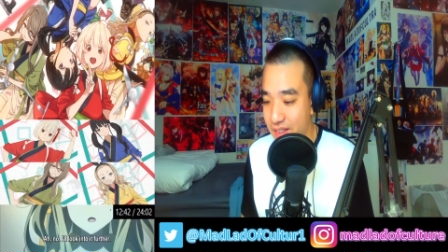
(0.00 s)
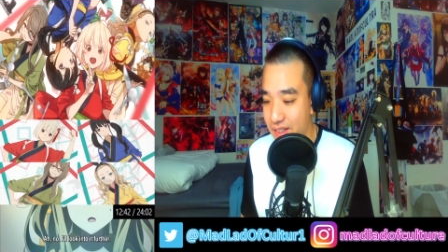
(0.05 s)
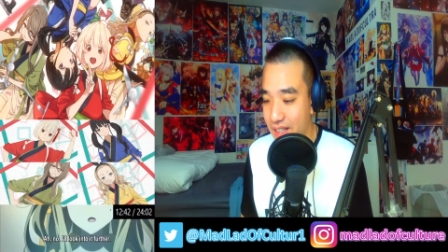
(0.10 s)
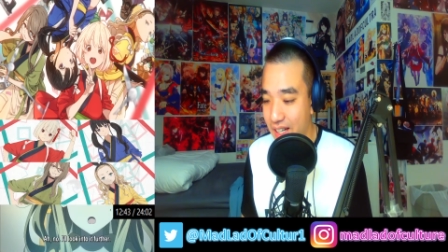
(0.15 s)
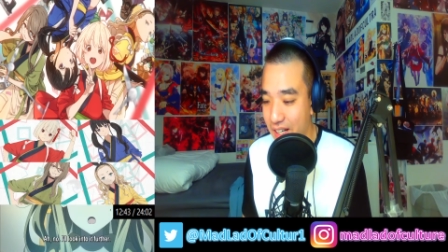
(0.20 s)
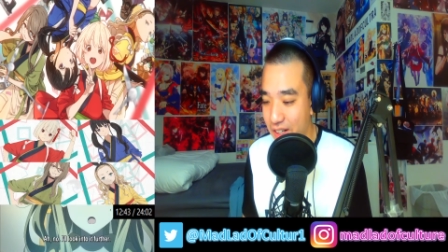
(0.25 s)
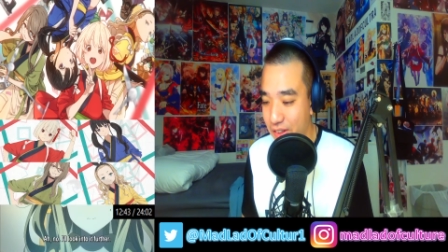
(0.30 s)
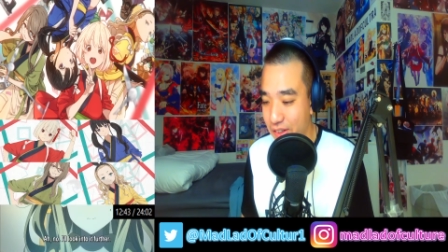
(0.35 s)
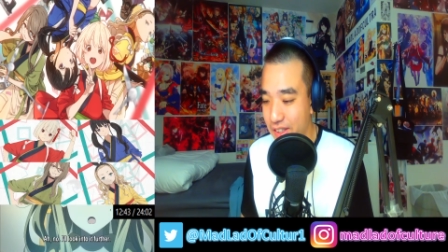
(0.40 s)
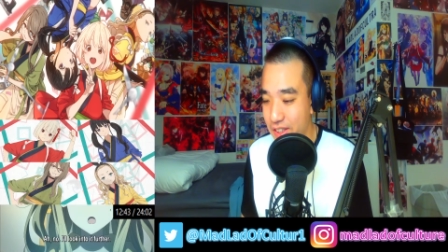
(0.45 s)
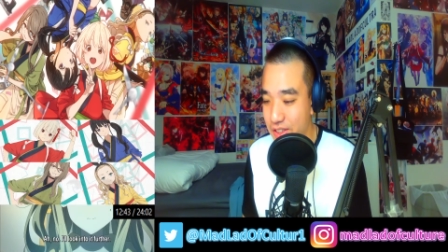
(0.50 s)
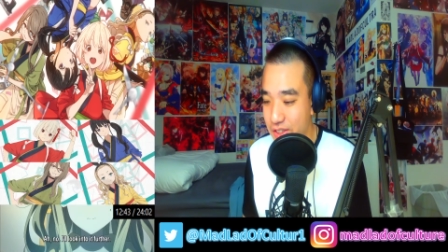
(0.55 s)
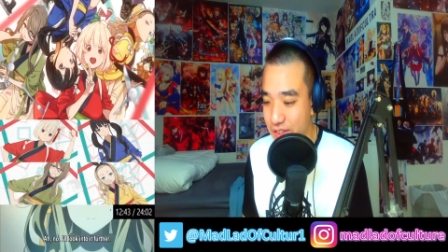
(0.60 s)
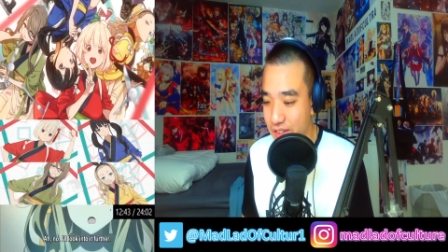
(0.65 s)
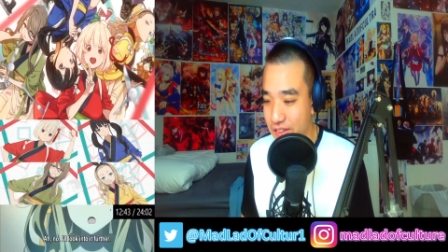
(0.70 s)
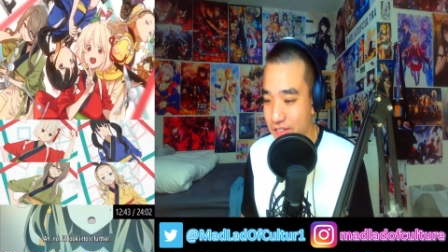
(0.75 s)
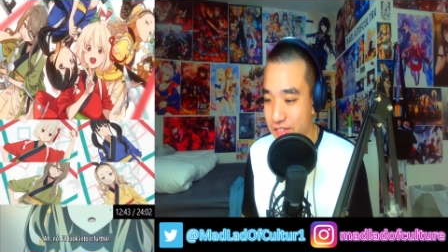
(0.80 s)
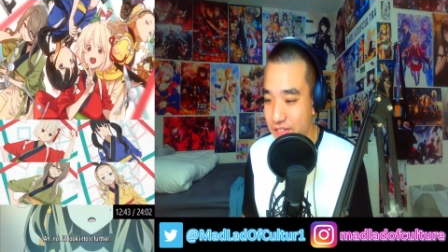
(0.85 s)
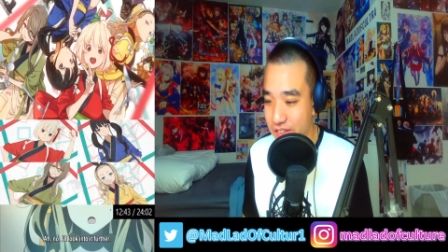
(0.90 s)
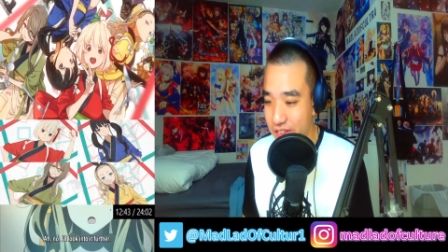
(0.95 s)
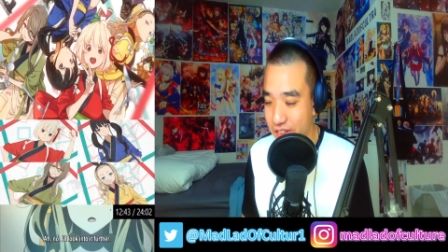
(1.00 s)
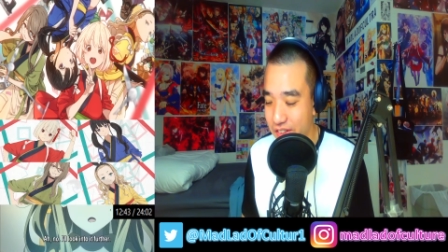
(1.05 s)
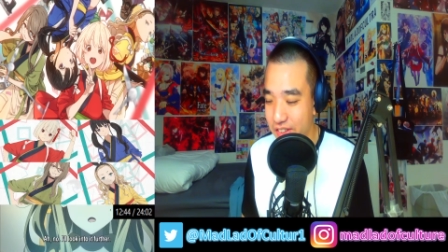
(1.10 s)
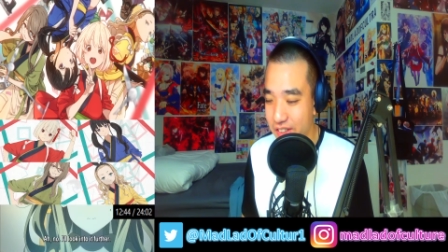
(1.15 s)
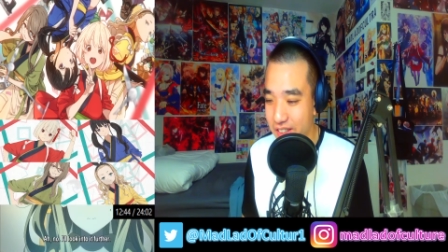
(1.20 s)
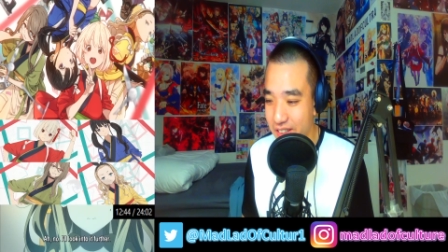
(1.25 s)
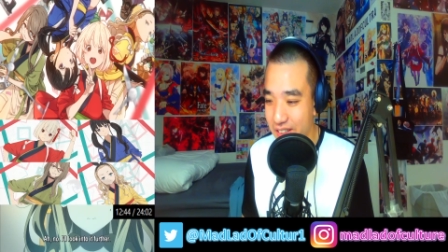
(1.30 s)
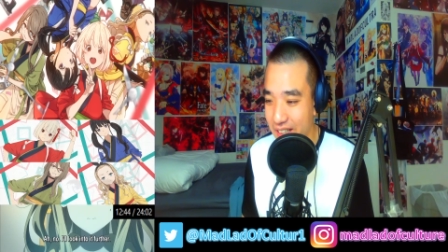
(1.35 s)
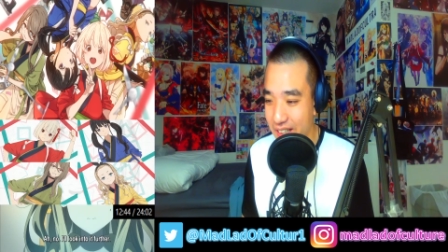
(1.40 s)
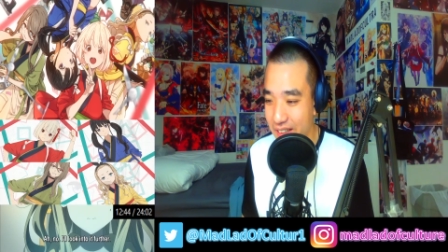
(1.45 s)
I look into it
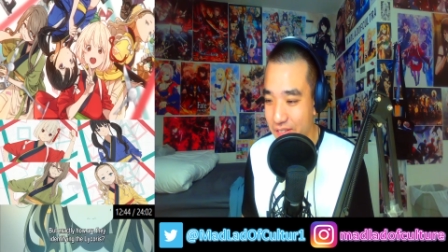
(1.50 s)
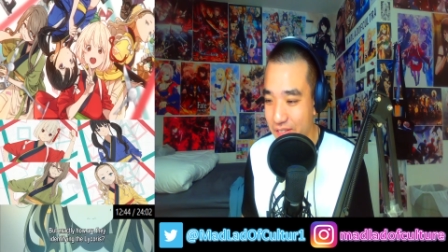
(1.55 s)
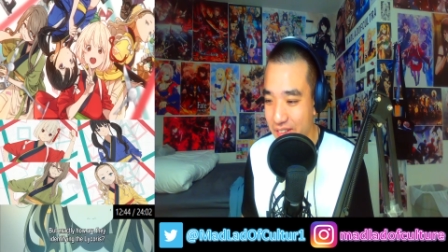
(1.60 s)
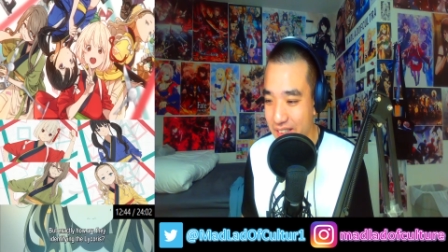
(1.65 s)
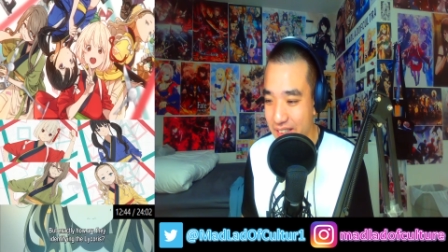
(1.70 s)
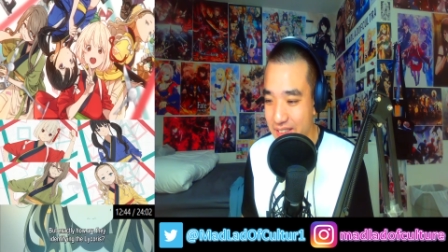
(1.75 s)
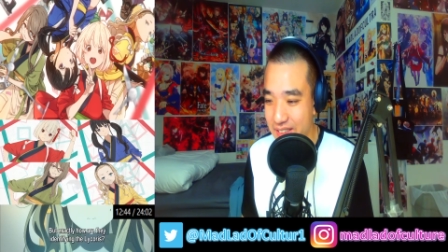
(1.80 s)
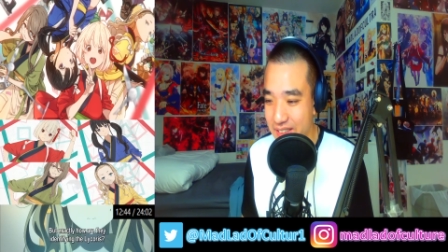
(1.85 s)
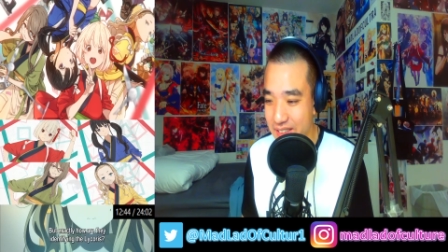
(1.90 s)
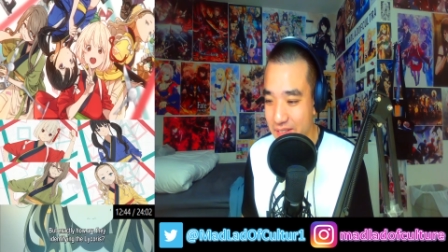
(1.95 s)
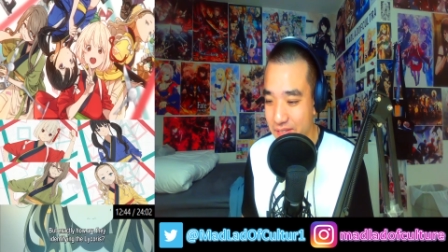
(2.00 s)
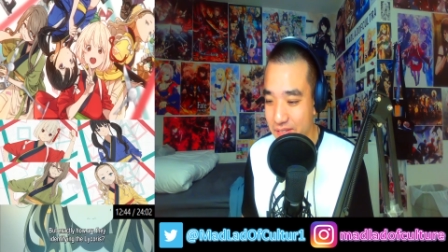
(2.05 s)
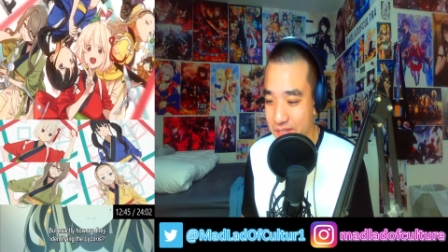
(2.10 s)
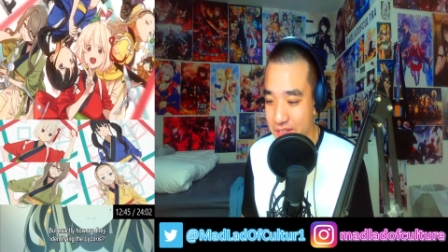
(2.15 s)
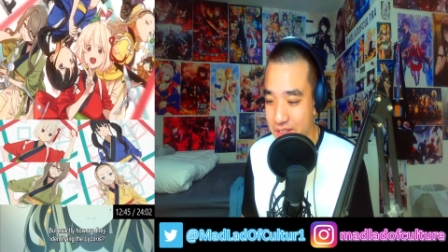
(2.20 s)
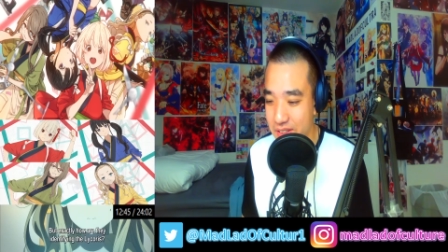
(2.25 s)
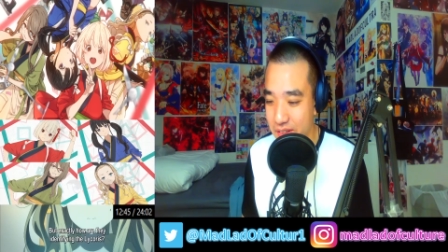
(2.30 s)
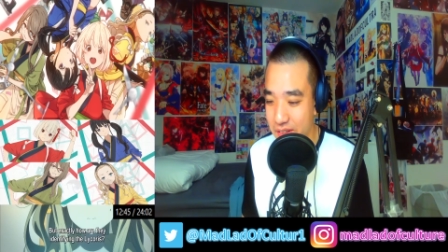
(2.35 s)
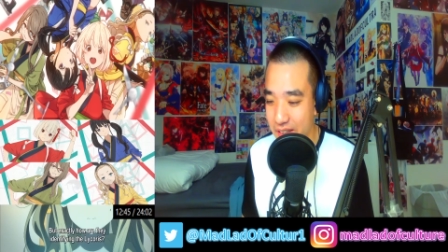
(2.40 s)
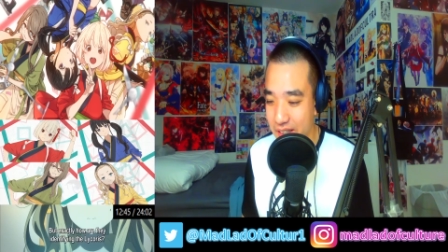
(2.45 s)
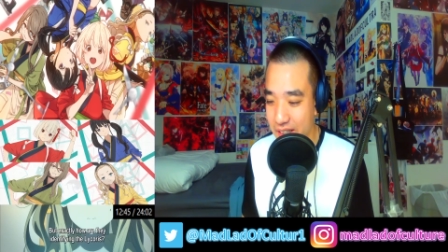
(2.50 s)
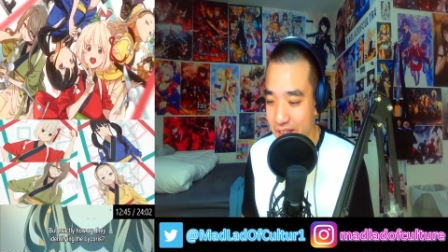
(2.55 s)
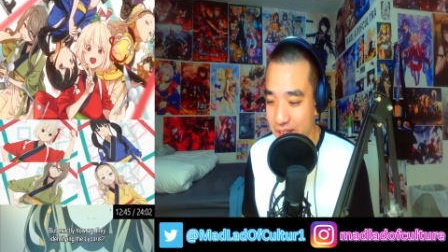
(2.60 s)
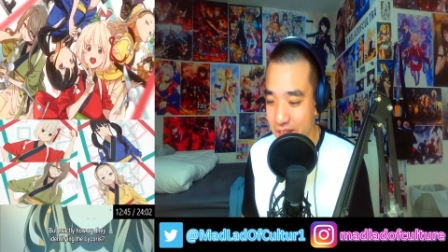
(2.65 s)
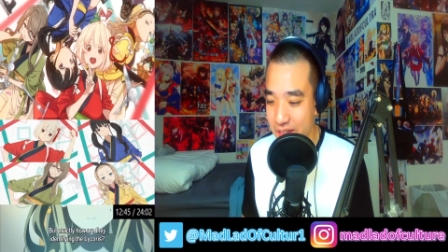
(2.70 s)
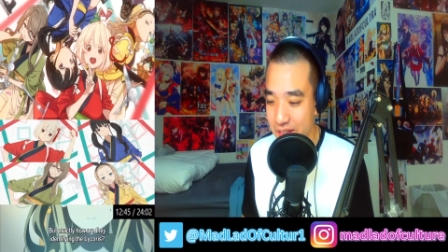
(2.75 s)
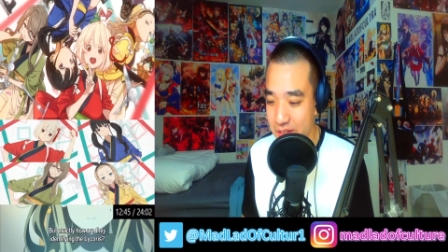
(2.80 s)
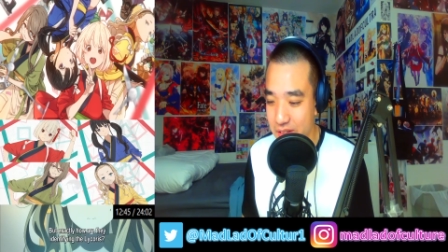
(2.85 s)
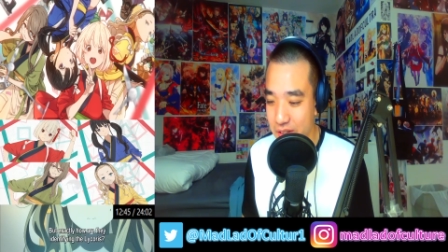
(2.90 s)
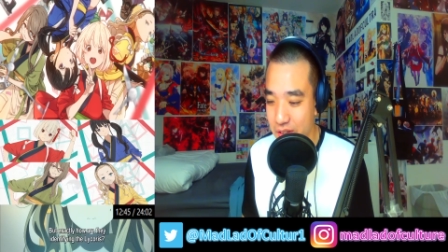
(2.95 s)
further, like what is it, some sort of like
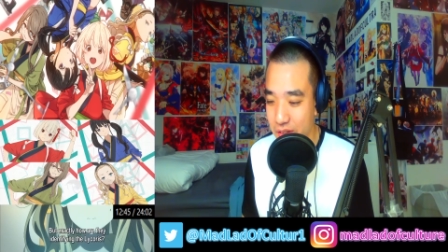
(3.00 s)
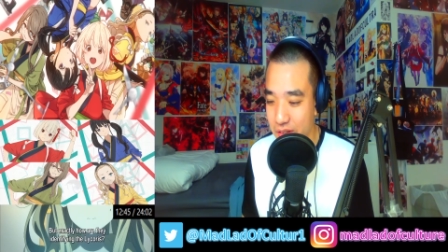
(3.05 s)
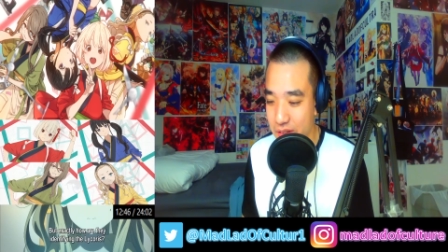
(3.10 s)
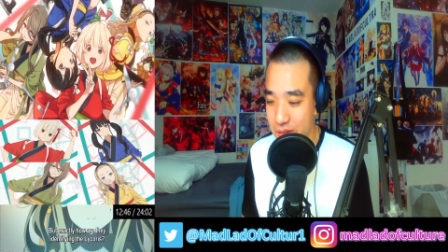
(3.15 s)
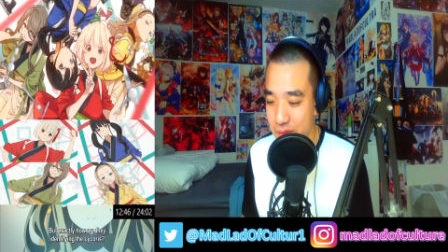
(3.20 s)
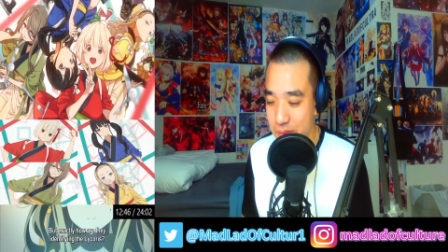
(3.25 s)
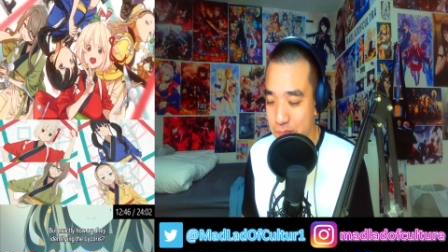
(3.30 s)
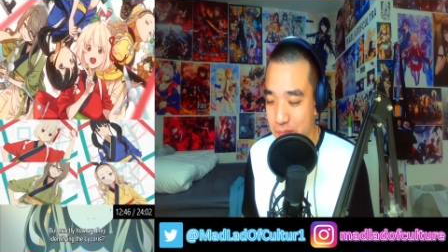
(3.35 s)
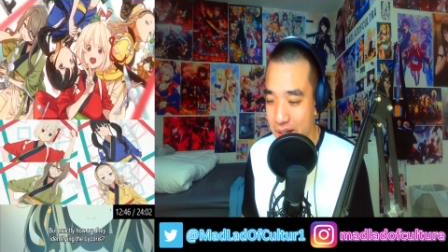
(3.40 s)
a uh, go,